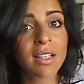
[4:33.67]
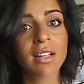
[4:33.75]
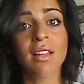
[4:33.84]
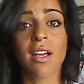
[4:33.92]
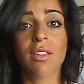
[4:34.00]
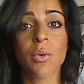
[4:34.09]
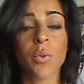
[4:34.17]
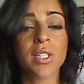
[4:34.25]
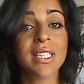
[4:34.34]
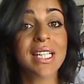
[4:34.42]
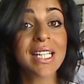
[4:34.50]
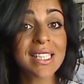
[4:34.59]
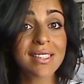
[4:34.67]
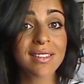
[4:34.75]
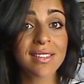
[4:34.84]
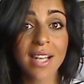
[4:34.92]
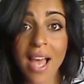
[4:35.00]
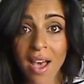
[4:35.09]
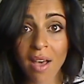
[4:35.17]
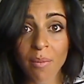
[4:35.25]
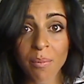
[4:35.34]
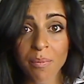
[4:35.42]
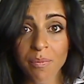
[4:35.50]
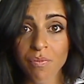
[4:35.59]
like the word
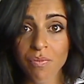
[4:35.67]
Islam.